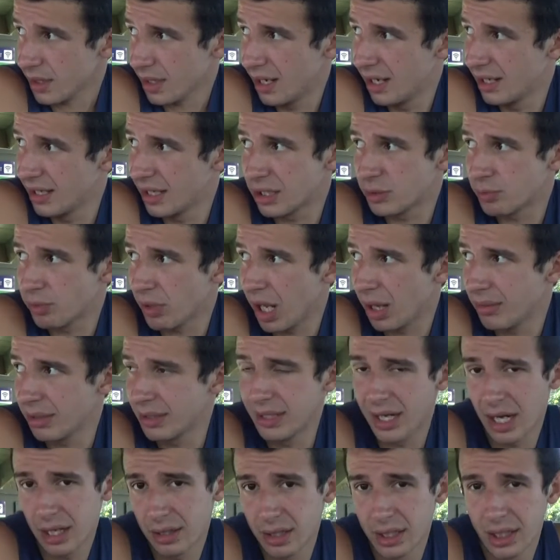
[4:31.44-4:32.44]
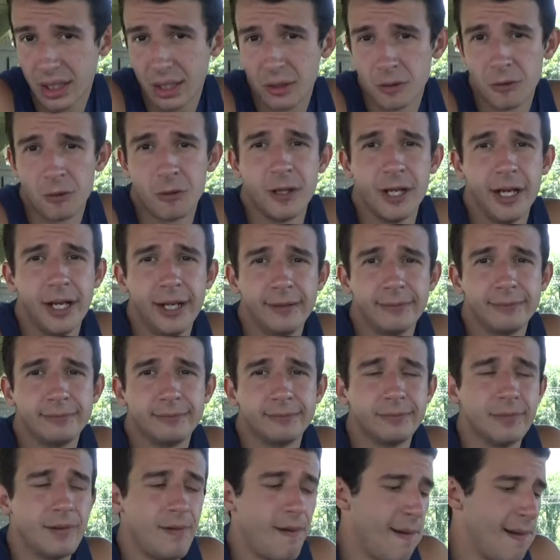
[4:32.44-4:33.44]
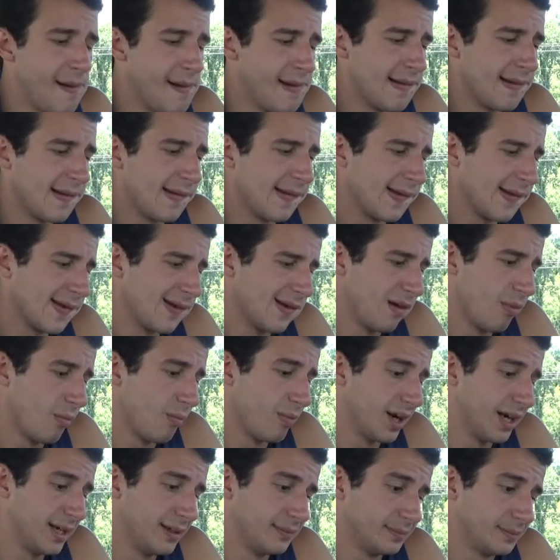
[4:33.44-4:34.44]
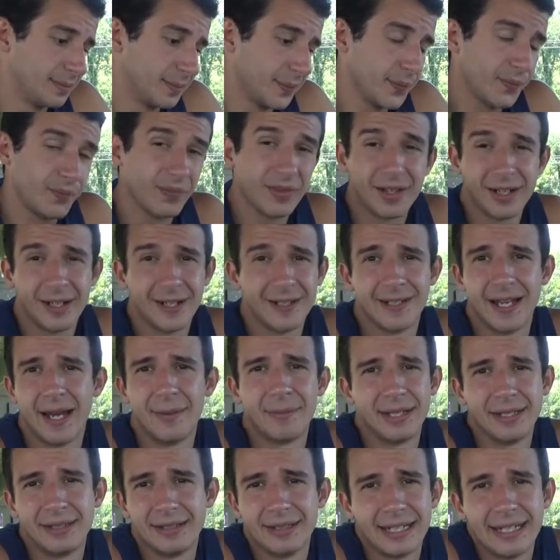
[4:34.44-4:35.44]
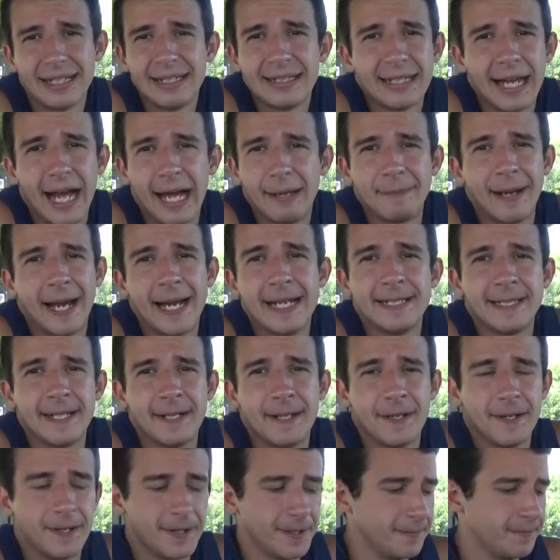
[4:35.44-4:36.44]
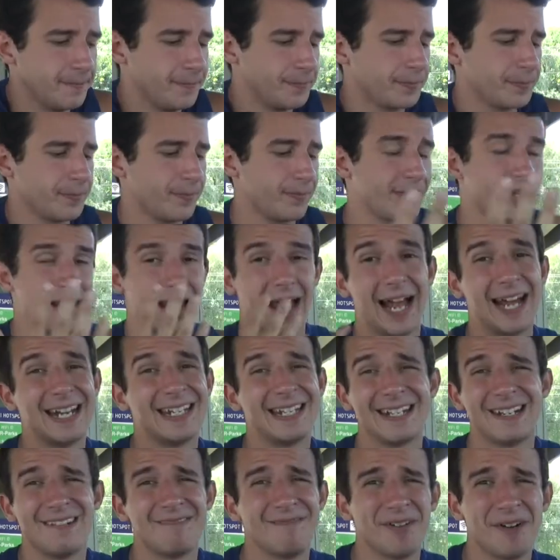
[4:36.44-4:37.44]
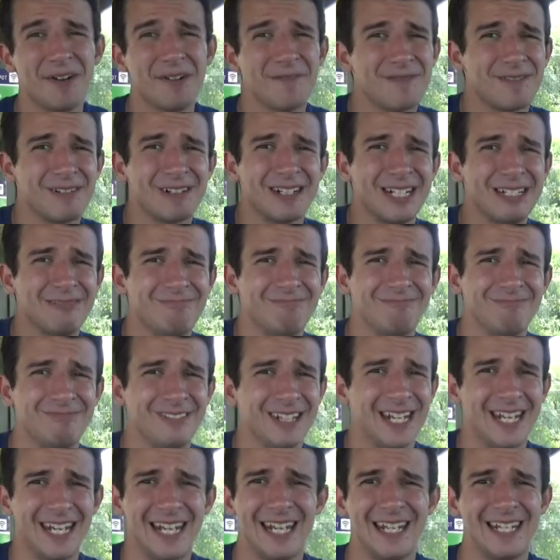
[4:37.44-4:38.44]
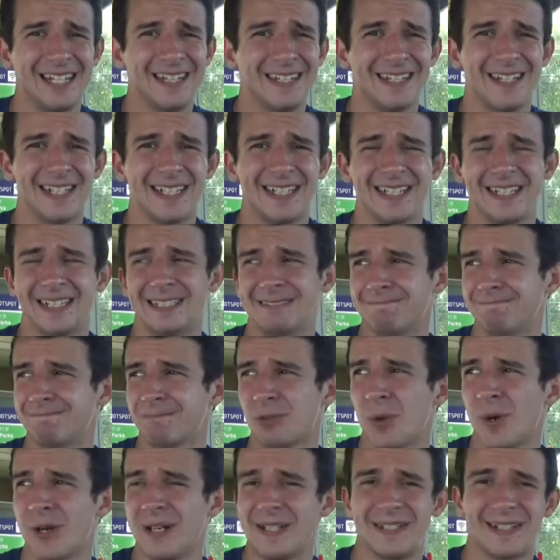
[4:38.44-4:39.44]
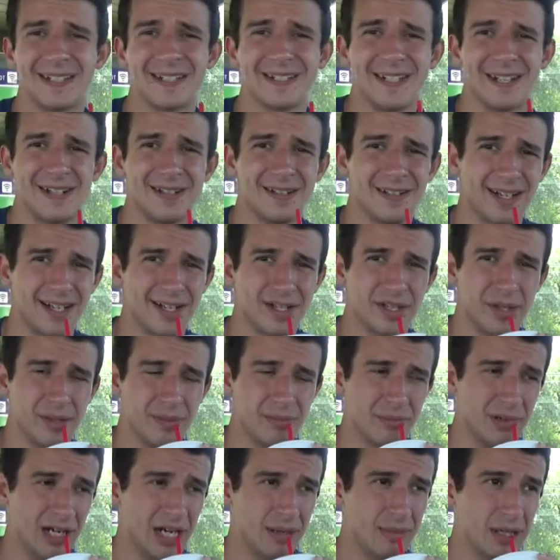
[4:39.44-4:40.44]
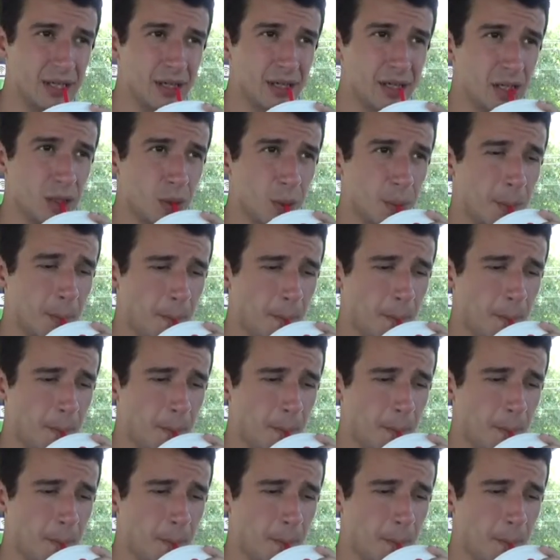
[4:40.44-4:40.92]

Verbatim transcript: yeah, that's probably neither here nor there. But, because, I mean, he's not my senator. I didn't vote for him in the 2016 election primaries.